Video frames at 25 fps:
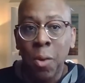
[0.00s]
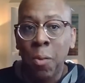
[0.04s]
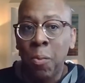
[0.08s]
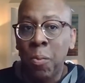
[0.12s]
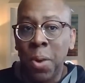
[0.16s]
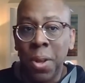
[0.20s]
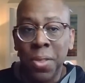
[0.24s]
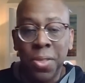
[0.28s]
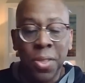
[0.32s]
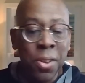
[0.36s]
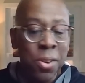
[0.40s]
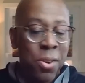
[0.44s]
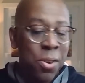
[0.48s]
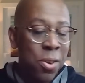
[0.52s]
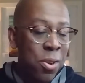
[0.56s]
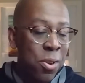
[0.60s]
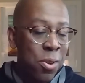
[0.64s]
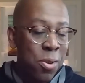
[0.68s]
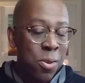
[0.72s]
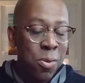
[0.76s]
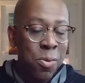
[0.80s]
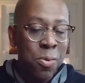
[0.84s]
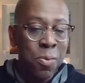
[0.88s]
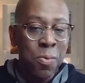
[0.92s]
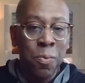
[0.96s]
what the
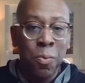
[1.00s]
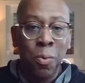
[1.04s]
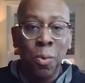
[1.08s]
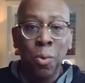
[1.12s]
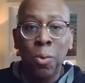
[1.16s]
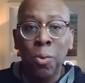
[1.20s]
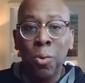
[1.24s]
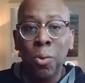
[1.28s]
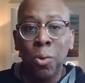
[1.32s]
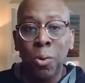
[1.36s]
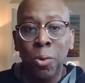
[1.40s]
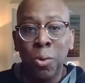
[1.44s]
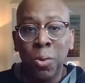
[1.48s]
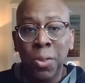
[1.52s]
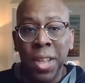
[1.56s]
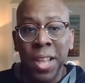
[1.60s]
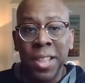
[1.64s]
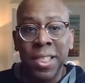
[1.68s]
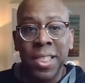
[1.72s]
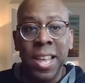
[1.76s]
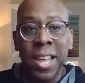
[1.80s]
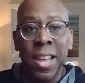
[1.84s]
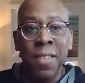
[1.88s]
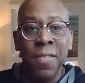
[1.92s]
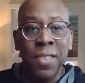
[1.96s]
new rule
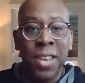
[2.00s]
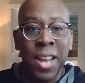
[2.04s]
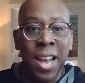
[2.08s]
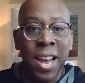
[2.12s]
that they've